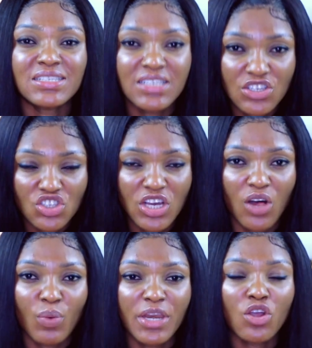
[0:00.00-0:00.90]

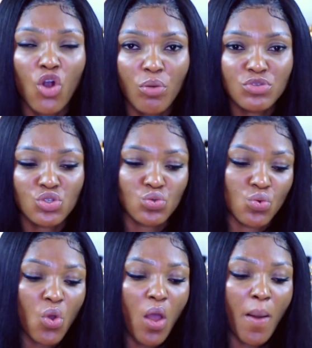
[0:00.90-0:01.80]
essential when it comes
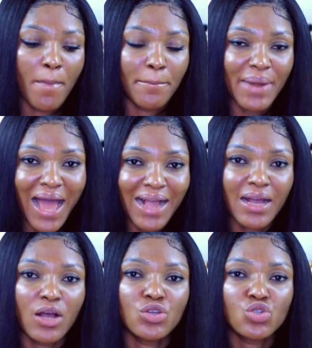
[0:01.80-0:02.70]
to black
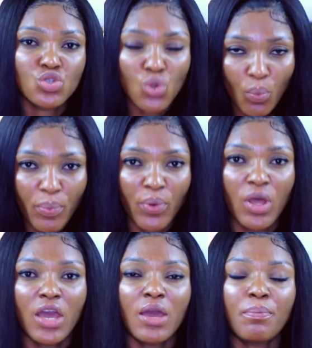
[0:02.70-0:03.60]
soap
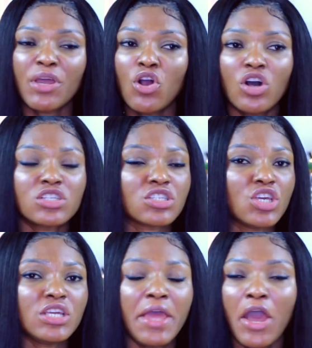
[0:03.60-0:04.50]
because
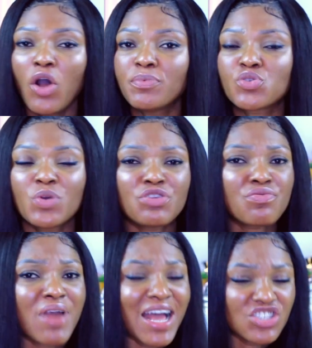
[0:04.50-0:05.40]
it helps with
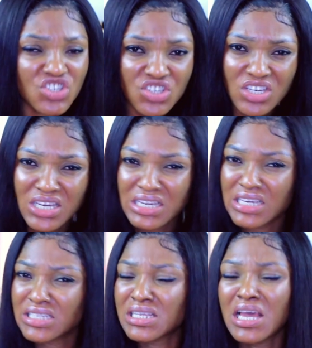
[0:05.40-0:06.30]

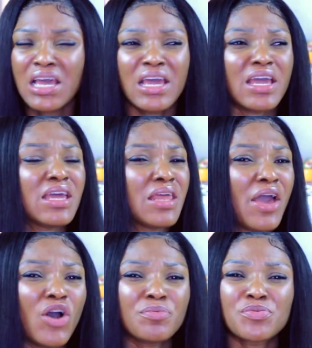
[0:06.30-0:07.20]
rashes. It
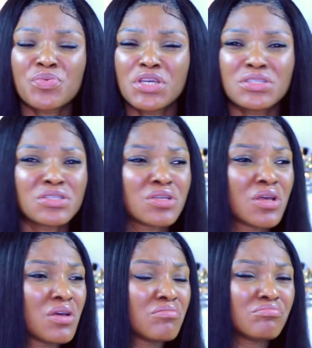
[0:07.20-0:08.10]
helps with
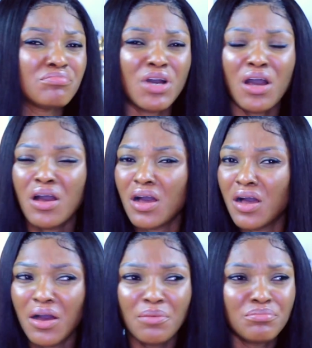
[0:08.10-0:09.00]

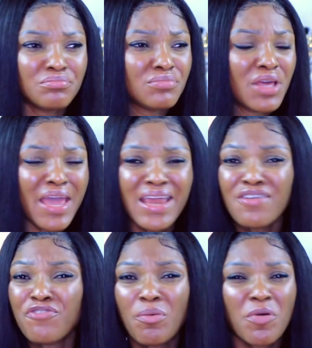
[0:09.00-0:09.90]

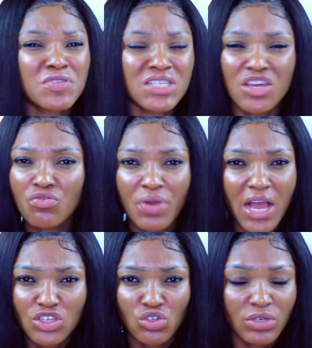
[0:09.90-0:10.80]
any form of skin
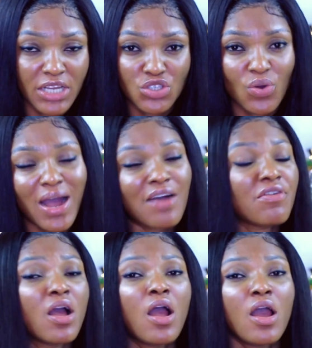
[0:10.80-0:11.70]
reaction that you
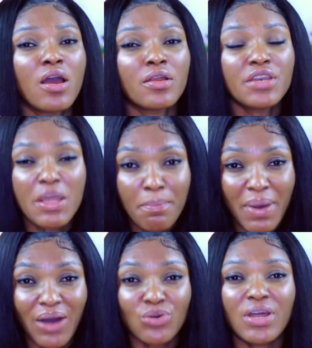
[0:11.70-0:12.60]
have. Neem
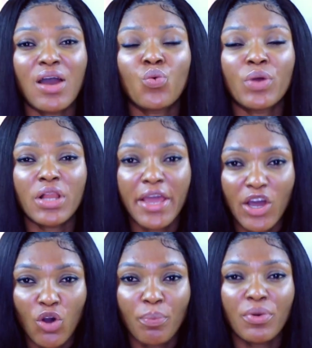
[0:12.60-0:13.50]
powder will
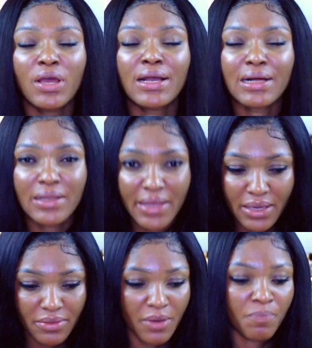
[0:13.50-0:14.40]
help
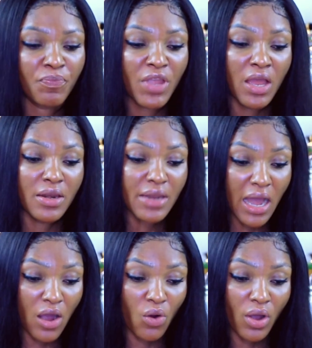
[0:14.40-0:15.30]
clear them.
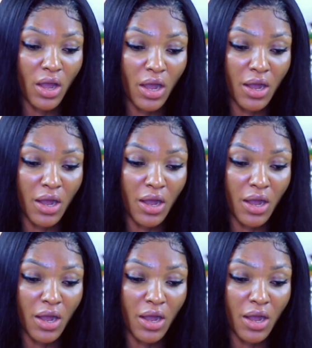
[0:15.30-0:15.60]
Now